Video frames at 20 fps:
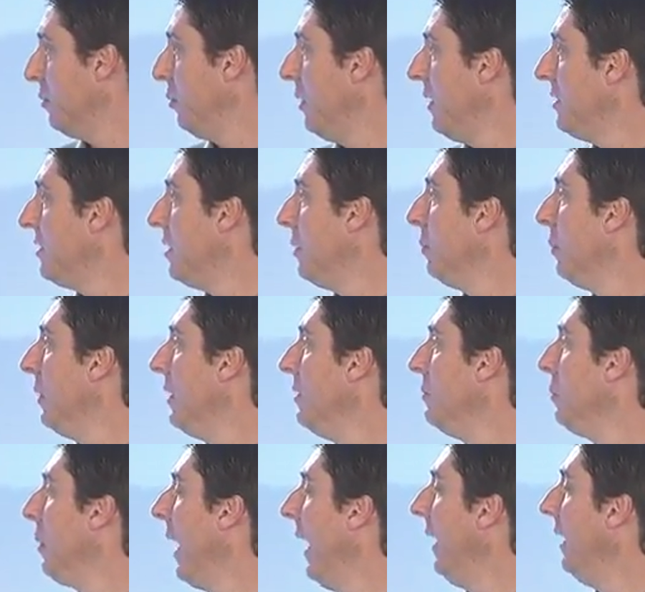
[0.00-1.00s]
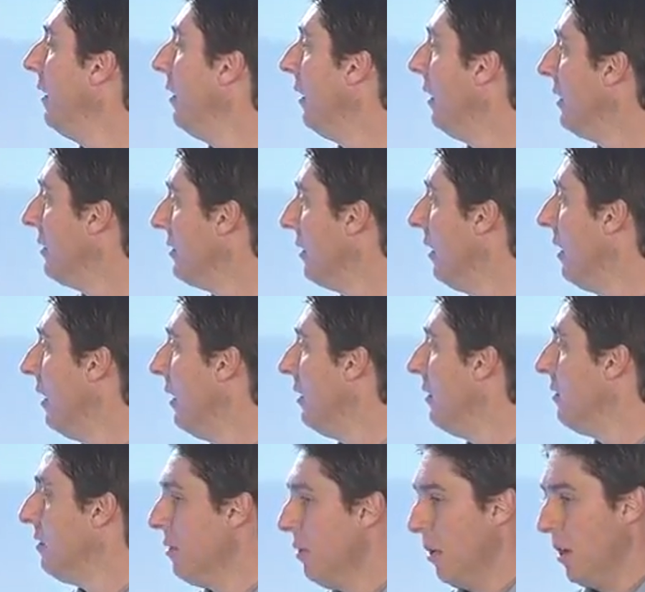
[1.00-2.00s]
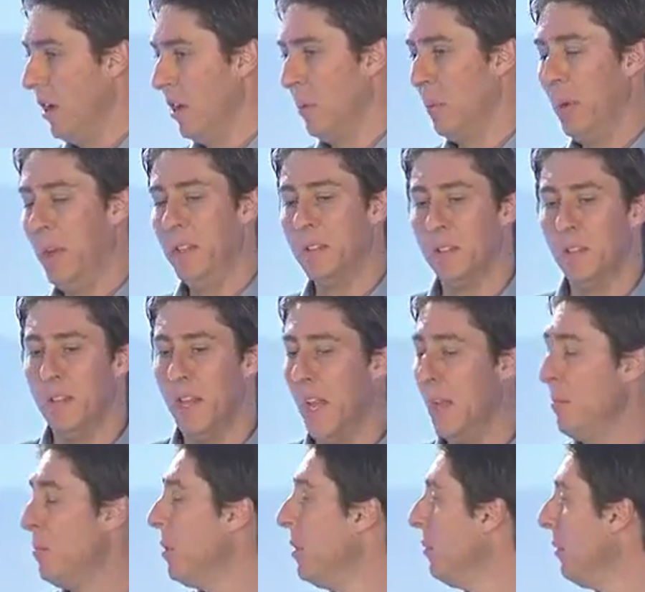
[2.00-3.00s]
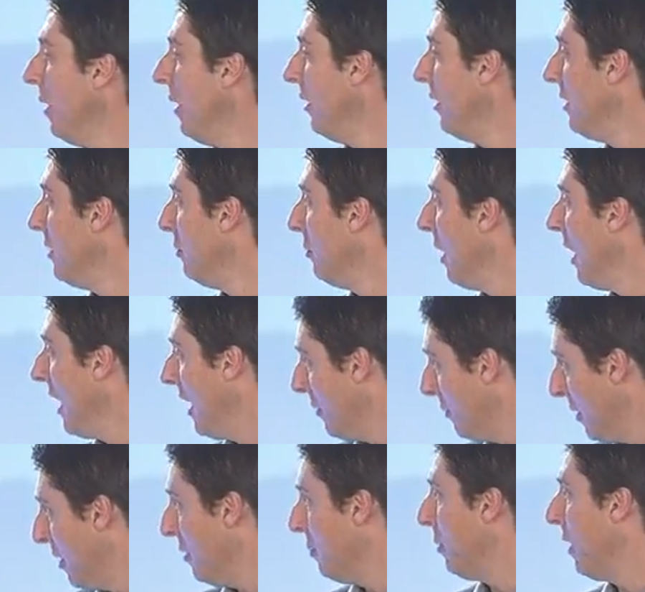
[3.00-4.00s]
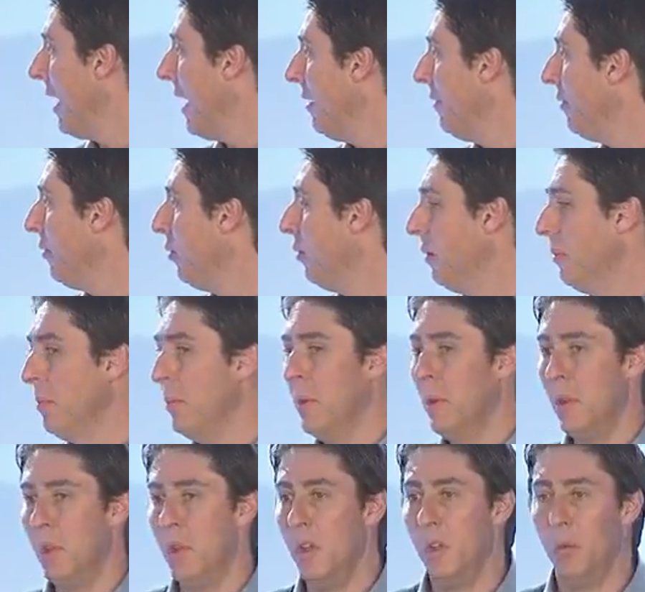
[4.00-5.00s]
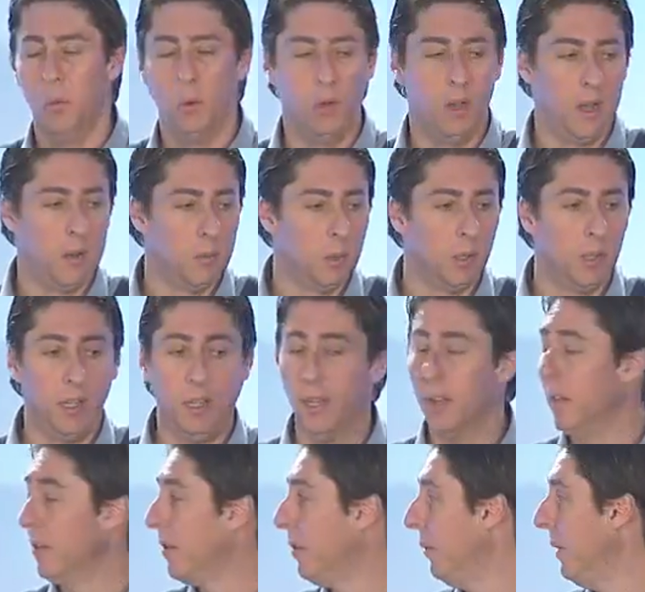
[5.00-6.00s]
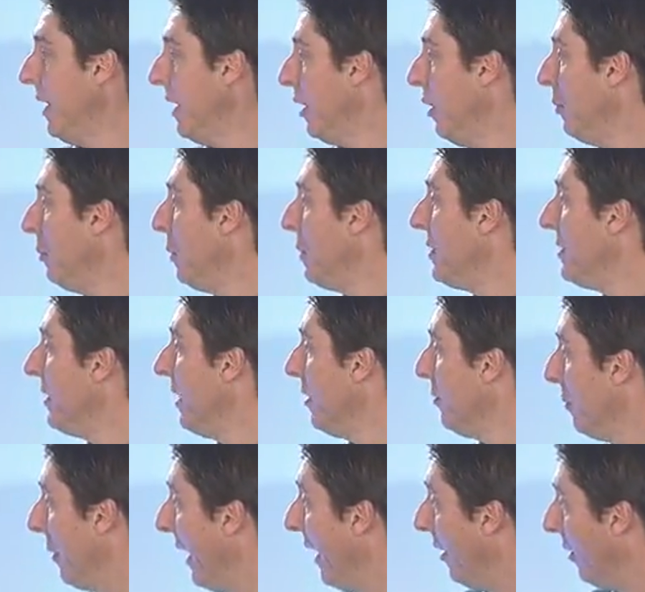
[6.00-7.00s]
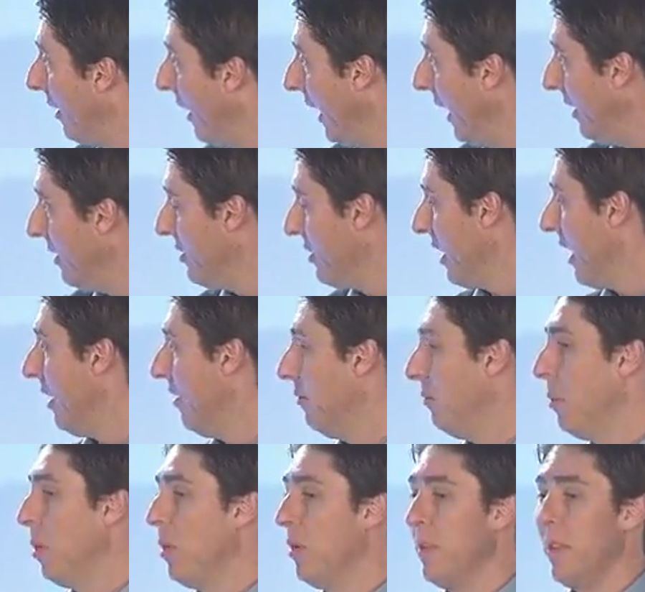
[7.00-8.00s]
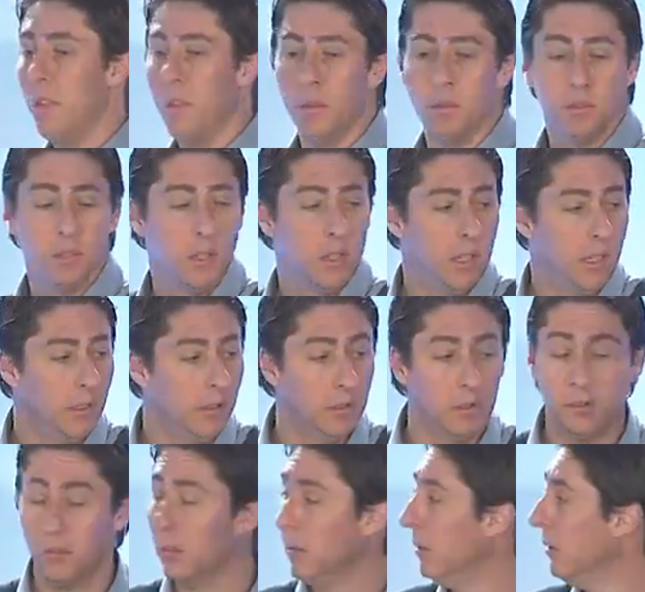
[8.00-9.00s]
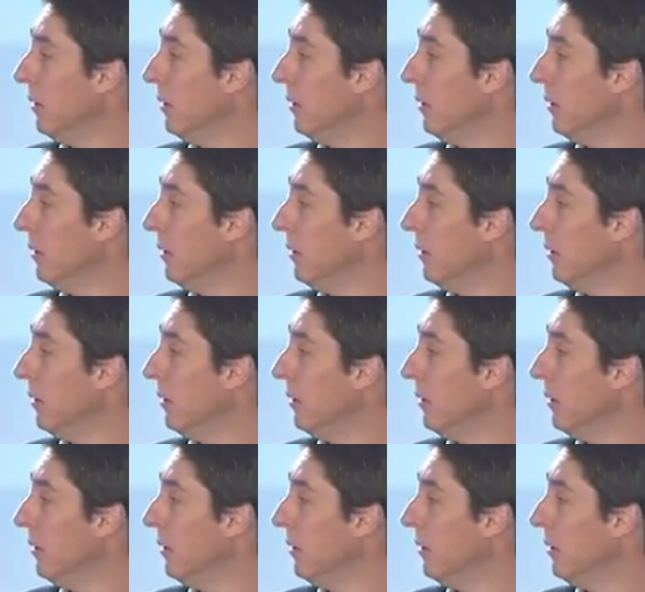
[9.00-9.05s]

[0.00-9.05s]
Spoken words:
We simply painted ours on a piece of tape onto the bottom of the platform. We were able to get 300% better range out of both of those links.